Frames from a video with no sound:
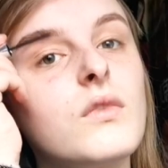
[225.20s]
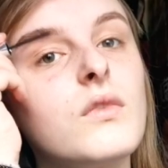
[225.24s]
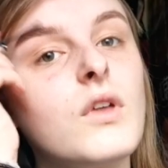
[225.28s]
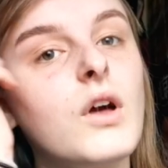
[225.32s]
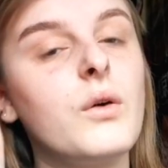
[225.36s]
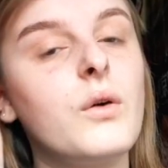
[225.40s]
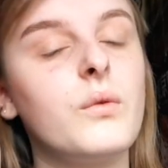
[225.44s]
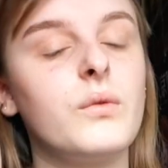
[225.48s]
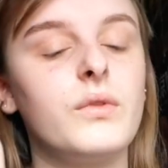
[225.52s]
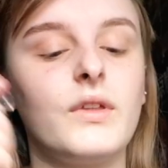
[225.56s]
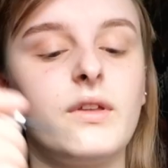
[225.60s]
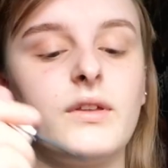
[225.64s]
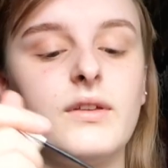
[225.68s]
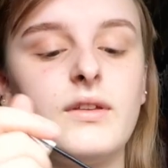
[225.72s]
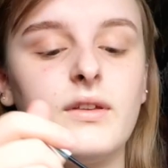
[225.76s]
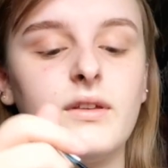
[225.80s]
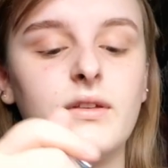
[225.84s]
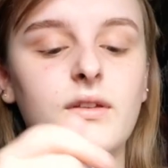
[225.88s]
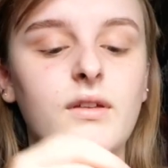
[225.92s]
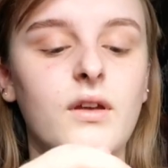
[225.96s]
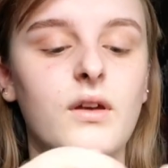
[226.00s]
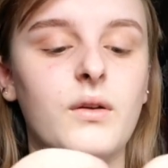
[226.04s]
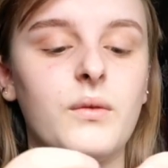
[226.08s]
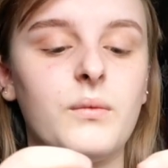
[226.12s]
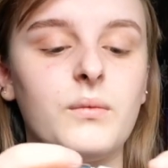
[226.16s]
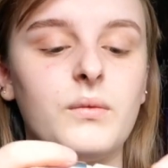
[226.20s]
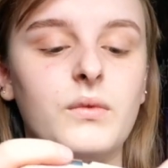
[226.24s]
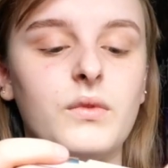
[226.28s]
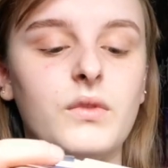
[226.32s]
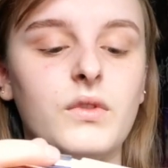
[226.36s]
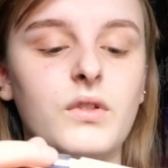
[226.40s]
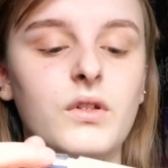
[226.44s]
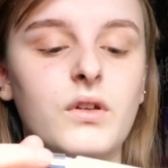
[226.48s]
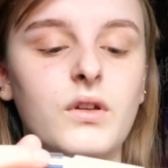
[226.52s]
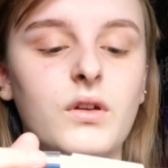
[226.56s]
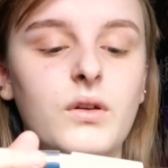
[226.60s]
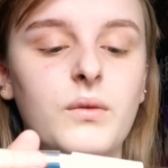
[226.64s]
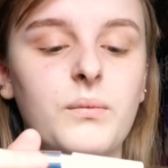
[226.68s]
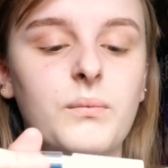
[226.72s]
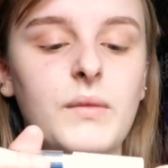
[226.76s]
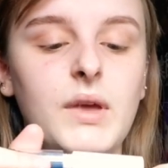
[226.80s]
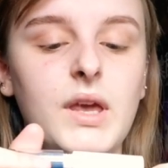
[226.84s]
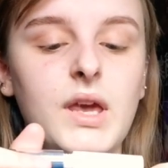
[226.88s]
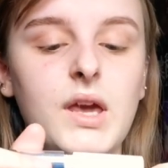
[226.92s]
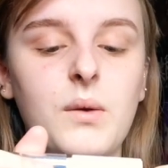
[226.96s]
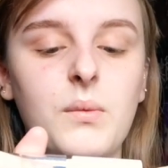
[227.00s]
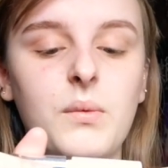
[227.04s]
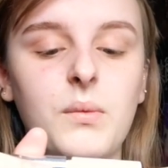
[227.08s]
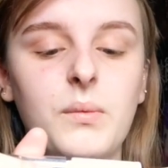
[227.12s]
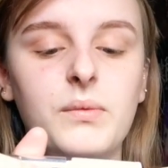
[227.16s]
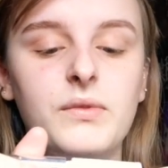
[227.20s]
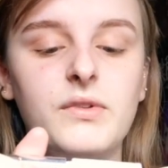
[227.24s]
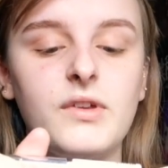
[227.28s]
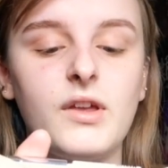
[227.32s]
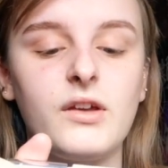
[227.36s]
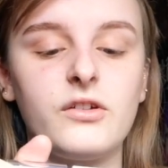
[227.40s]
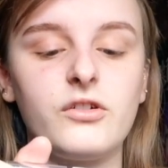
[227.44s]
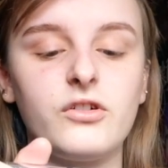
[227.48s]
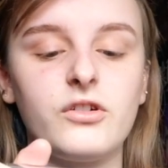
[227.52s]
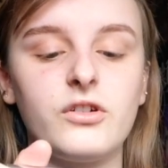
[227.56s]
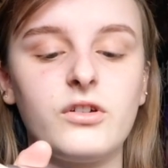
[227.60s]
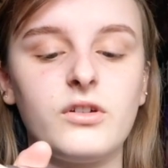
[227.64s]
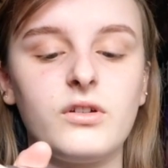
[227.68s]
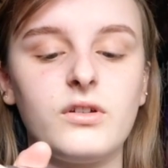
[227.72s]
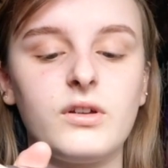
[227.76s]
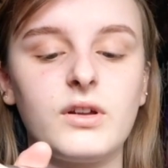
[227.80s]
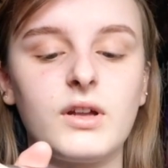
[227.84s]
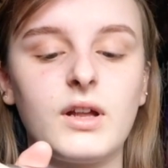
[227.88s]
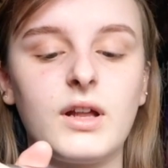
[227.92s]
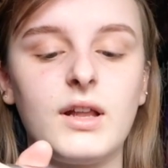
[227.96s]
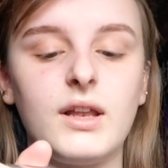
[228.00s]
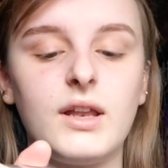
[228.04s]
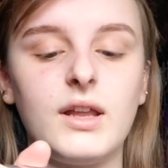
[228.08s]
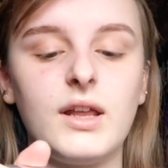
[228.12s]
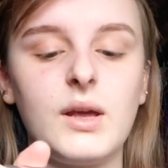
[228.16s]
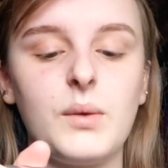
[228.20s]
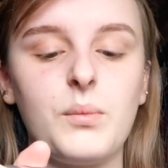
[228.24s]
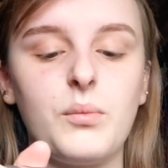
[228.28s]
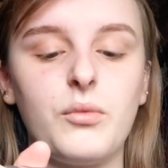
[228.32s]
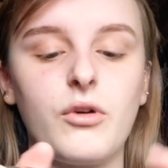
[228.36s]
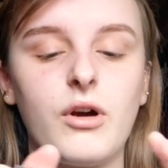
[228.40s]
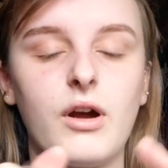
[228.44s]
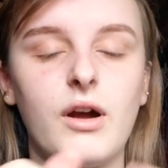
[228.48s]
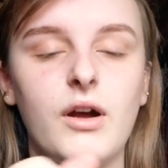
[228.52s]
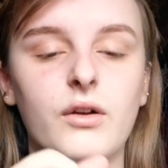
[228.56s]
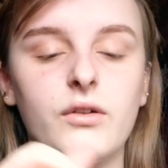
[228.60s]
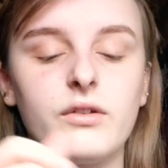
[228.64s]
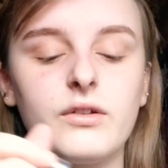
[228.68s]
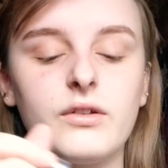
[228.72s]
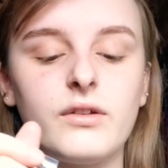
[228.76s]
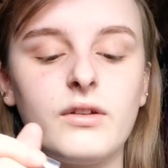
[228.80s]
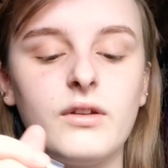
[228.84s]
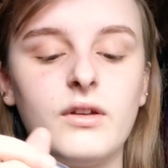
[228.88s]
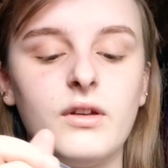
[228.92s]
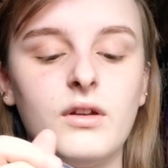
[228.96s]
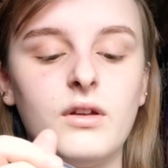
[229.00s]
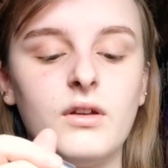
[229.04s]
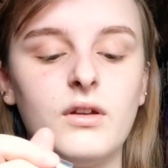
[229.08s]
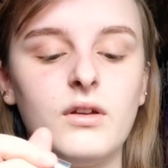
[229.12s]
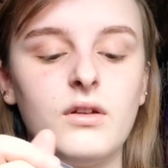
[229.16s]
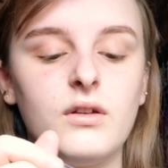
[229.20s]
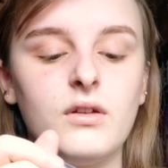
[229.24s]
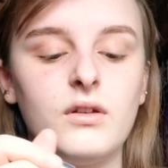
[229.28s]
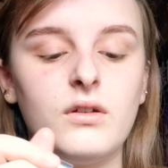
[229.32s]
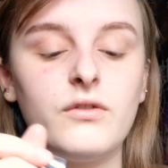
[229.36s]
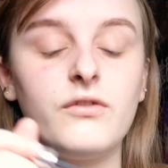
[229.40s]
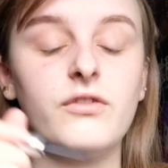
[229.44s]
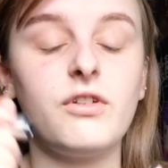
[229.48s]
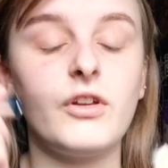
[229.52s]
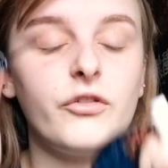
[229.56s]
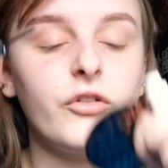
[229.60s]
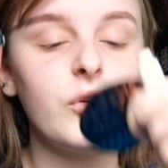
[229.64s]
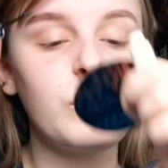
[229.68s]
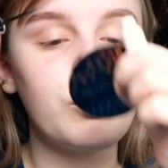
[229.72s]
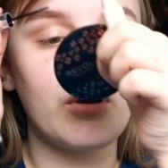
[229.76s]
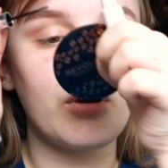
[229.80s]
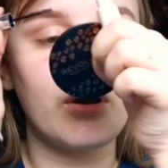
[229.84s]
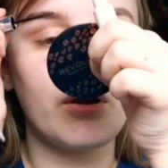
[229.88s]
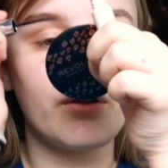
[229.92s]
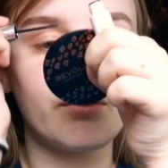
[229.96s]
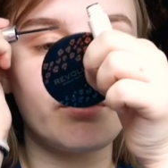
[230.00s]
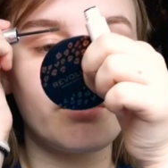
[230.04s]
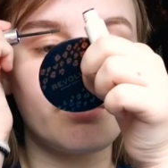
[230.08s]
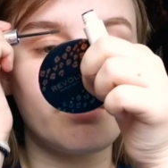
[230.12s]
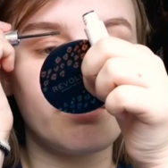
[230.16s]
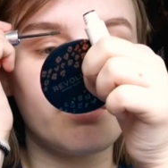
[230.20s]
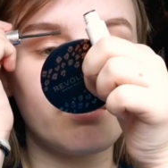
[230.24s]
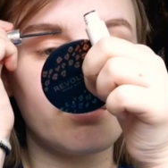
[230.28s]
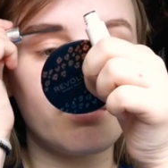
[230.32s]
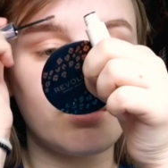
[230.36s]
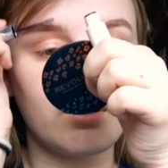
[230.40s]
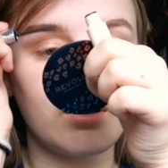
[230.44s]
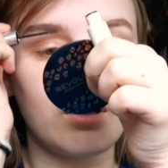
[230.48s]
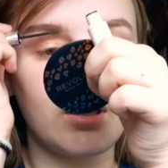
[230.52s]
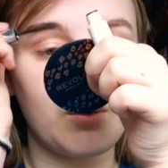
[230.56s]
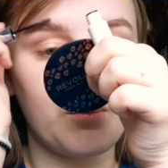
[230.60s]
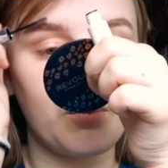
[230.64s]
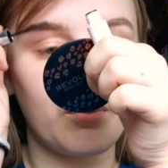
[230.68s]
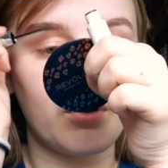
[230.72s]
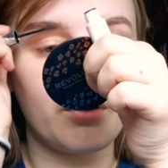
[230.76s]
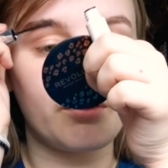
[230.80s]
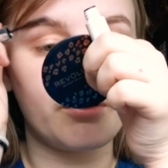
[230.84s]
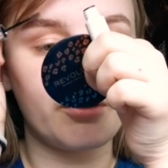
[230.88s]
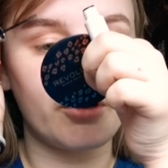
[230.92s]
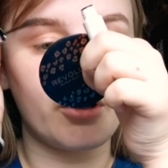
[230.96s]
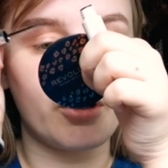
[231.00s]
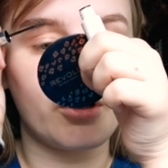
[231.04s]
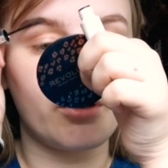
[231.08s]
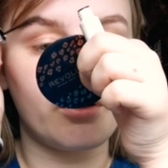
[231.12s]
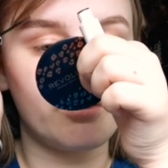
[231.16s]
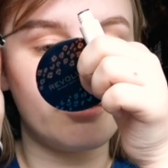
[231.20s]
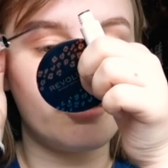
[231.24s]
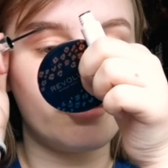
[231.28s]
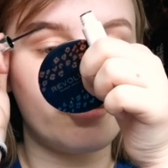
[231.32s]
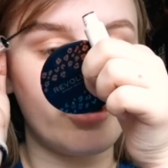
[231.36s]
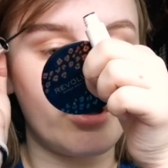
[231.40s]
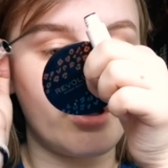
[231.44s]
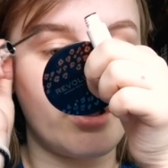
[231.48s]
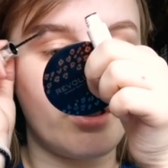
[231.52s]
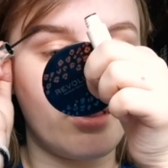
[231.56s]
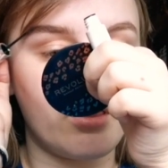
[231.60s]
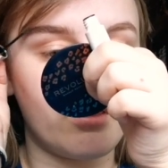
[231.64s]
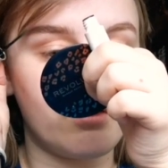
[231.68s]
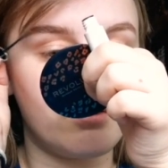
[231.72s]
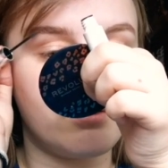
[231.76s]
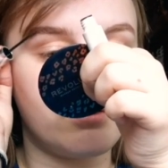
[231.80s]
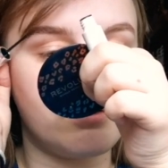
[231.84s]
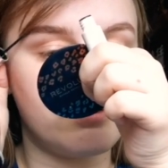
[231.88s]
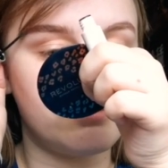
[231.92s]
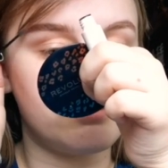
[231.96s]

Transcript: Oh, this is the Makeup Obsession Clear Brows, Fluffy Brows. Clear brow gel.